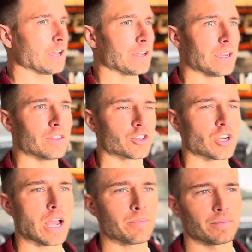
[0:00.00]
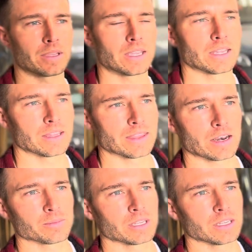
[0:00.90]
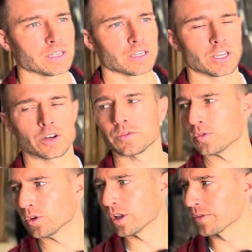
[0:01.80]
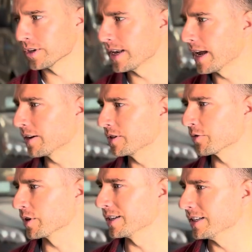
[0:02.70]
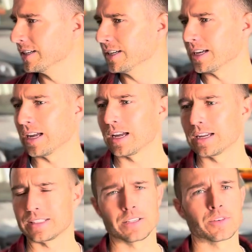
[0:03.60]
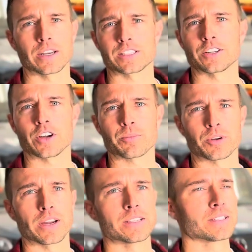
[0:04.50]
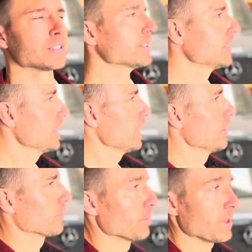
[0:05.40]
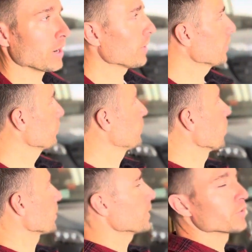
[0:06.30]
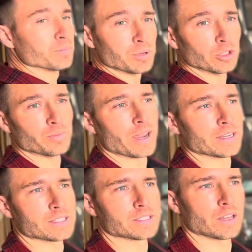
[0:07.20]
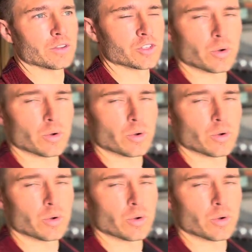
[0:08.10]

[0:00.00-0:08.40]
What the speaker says: in the shop, and that'll be full every day of different exterior upgrades. From there, we have 4 different build bays. So there's